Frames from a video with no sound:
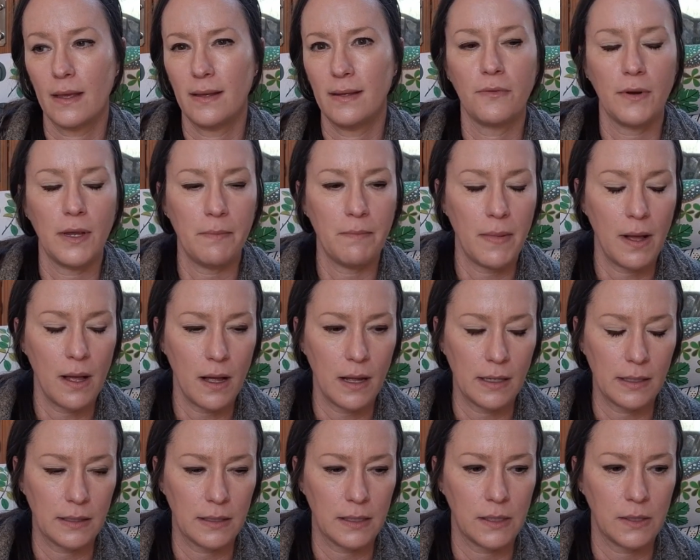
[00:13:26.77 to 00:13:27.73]
3
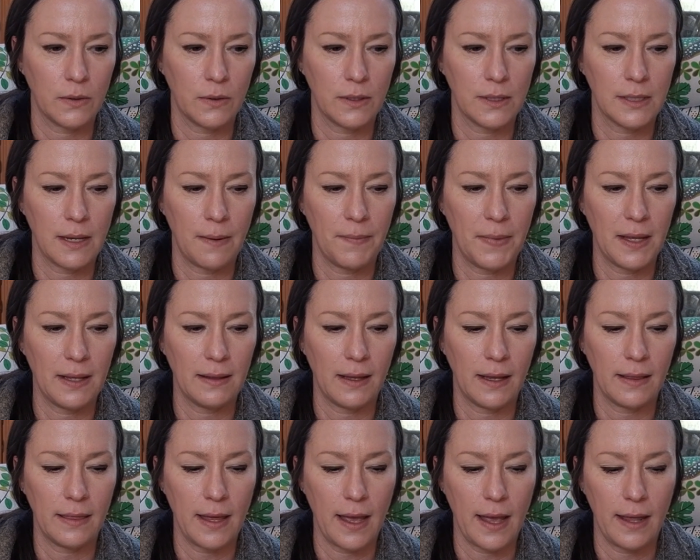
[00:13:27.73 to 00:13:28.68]
months or something
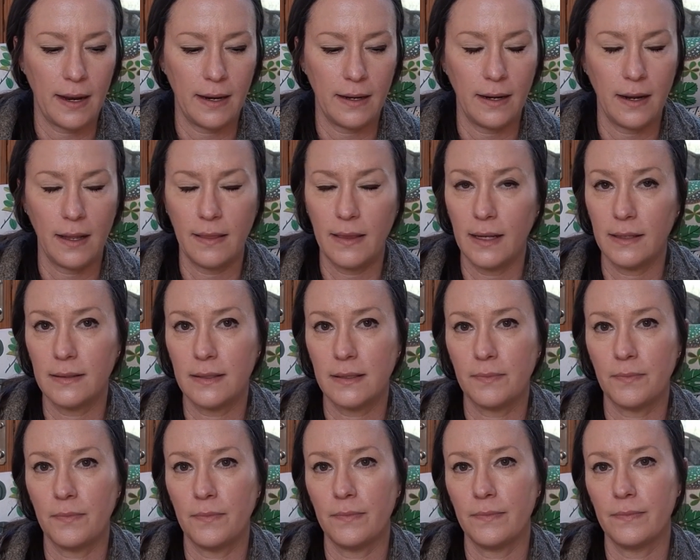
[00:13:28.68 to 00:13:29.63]
like that. And
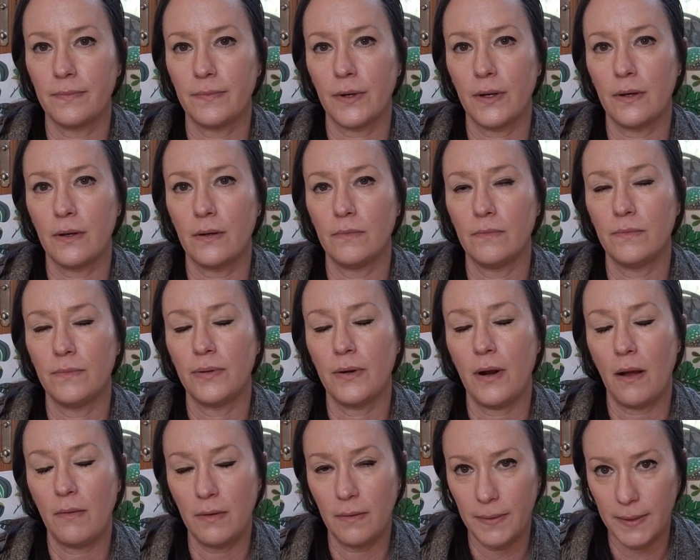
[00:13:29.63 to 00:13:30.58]
that's
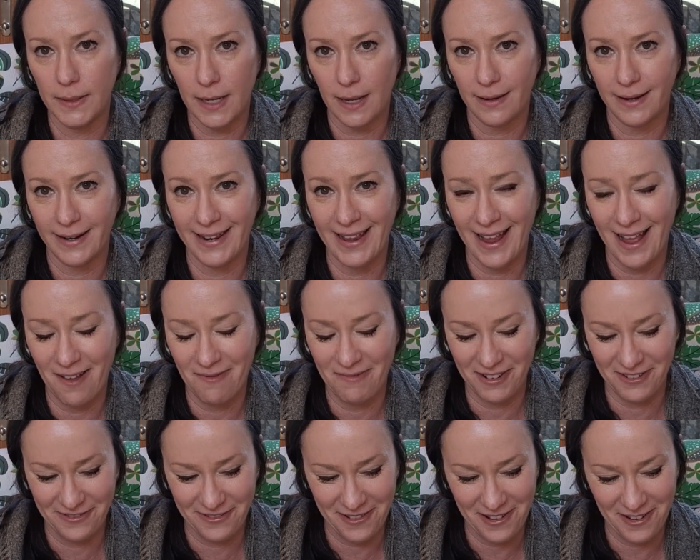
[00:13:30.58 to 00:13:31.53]
probably not going to
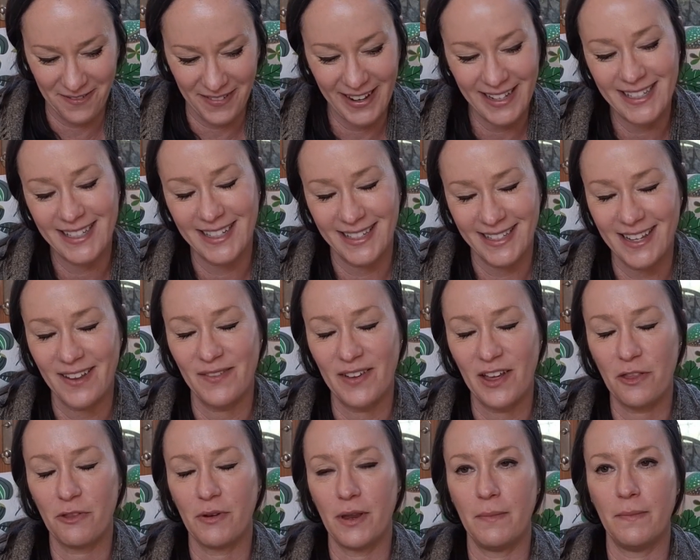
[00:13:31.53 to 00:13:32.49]
happen for me since I'm
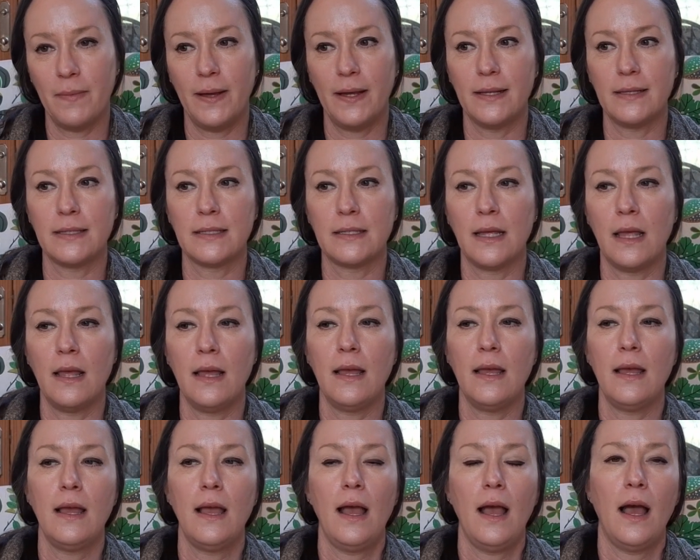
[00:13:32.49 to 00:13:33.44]
at 3 months.
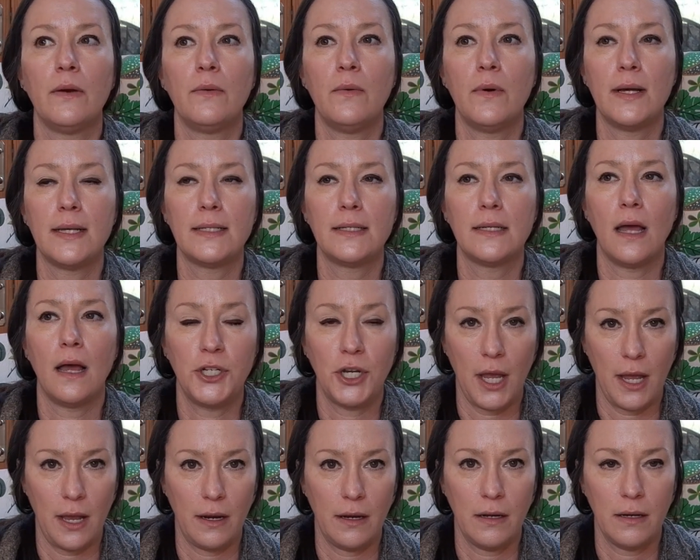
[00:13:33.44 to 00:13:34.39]
It was
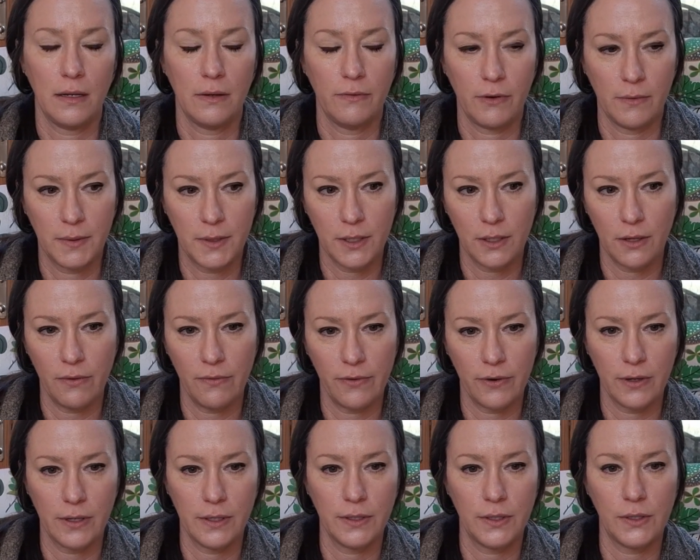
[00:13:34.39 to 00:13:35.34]
Jen from
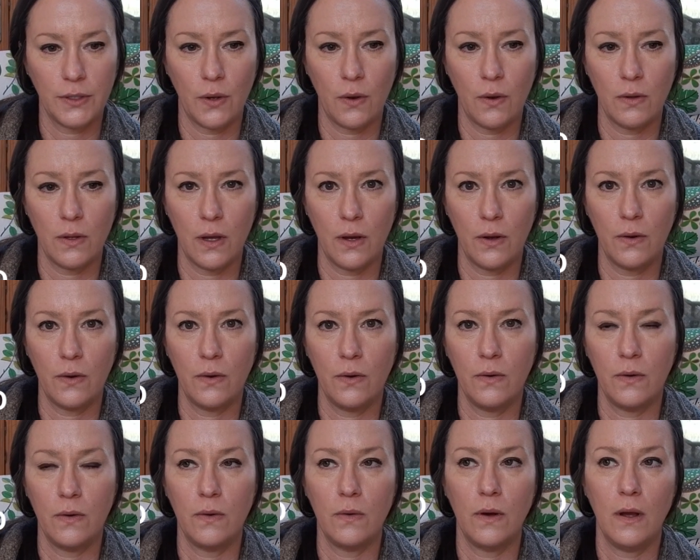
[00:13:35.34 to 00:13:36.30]
Silver and Solo
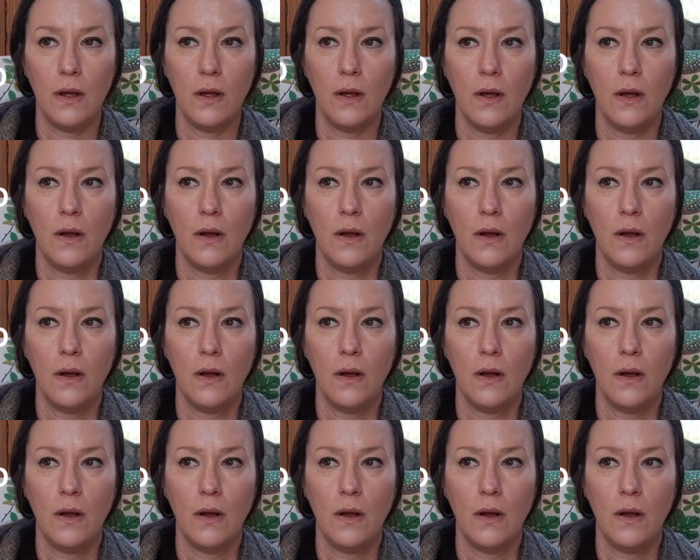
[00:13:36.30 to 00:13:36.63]
who